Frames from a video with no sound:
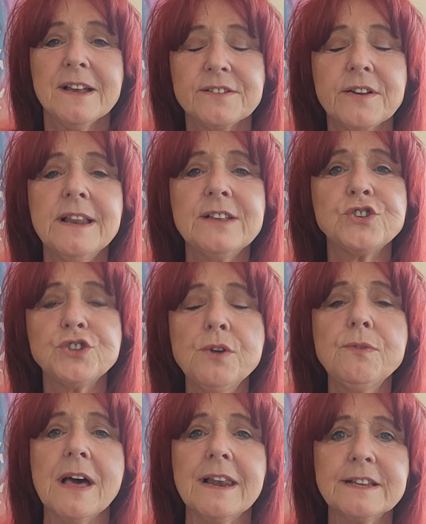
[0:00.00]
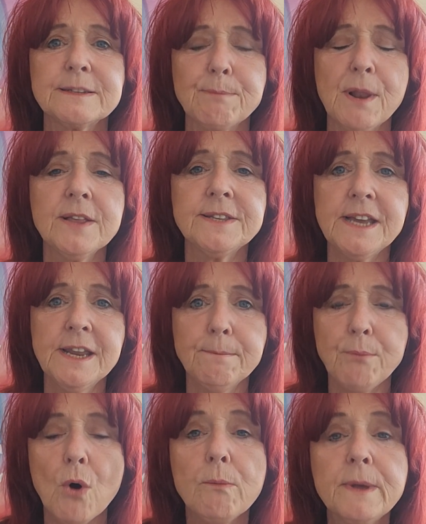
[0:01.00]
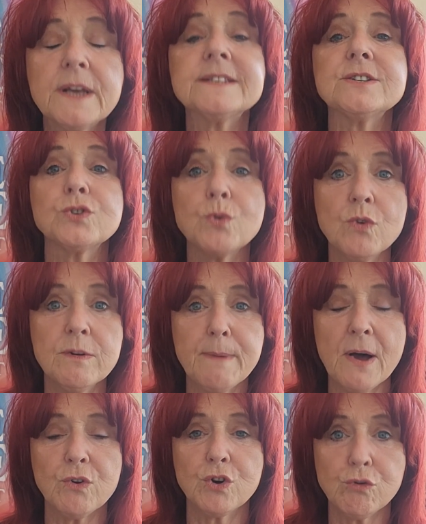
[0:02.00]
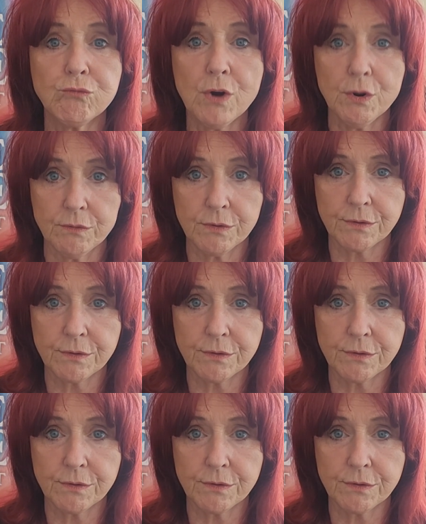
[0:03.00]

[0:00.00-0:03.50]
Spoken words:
So let's do that. Let's plant it in a pot because it's all about growth.